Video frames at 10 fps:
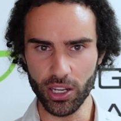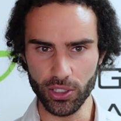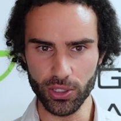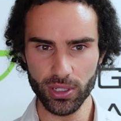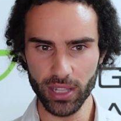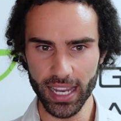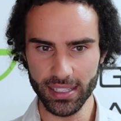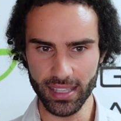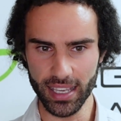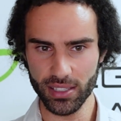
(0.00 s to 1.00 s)
you know,
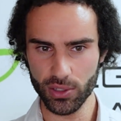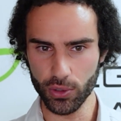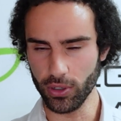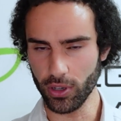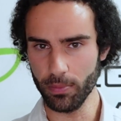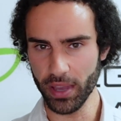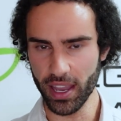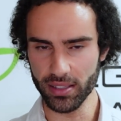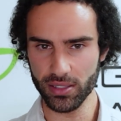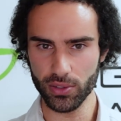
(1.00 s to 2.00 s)
utilize these two
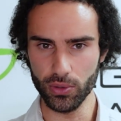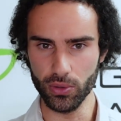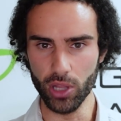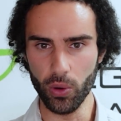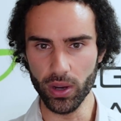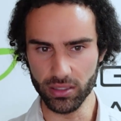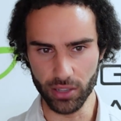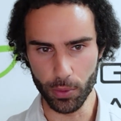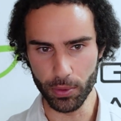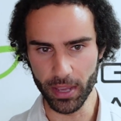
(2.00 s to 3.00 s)
compounds to lower
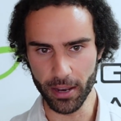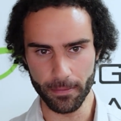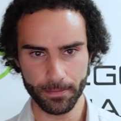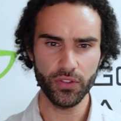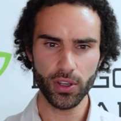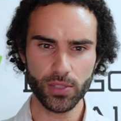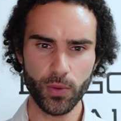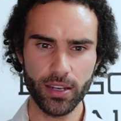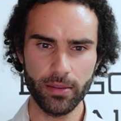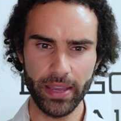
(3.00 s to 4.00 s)
dopamine. The first
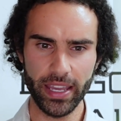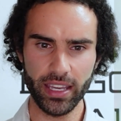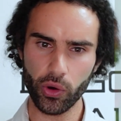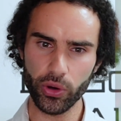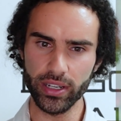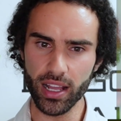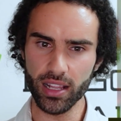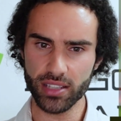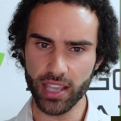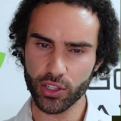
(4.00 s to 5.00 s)
one being
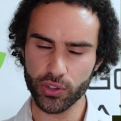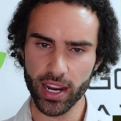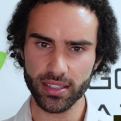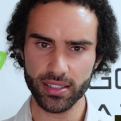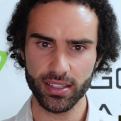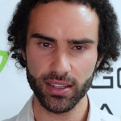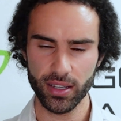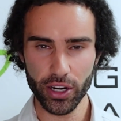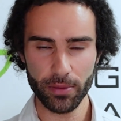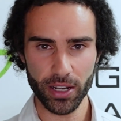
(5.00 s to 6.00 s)
corydalis extract,
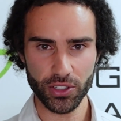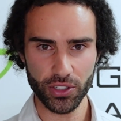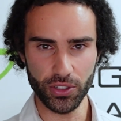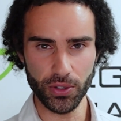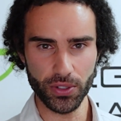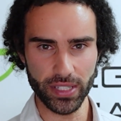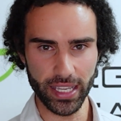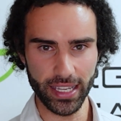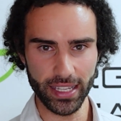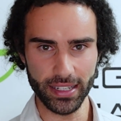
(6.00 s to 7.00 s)
very much
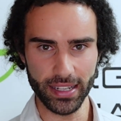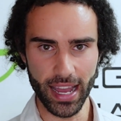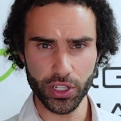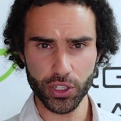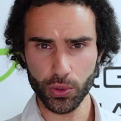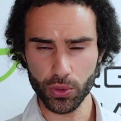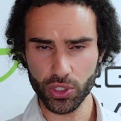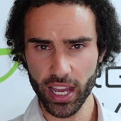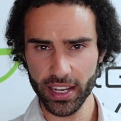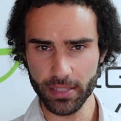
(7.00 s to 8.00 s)
used in traditional
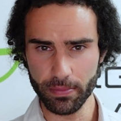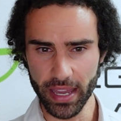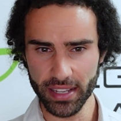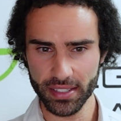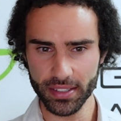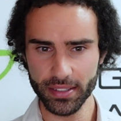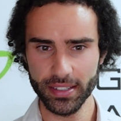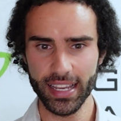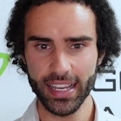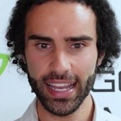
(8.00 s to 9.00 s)
Chinese
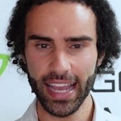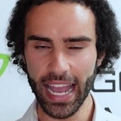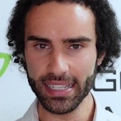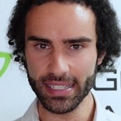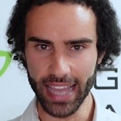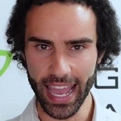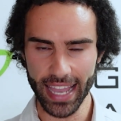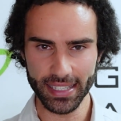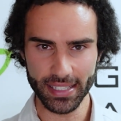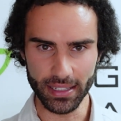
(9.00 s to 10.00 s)
medicine as an
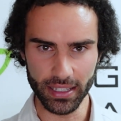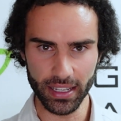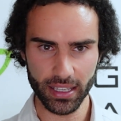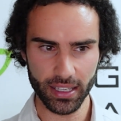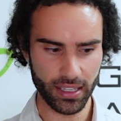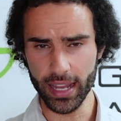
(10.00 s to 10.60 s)
anxiolytic.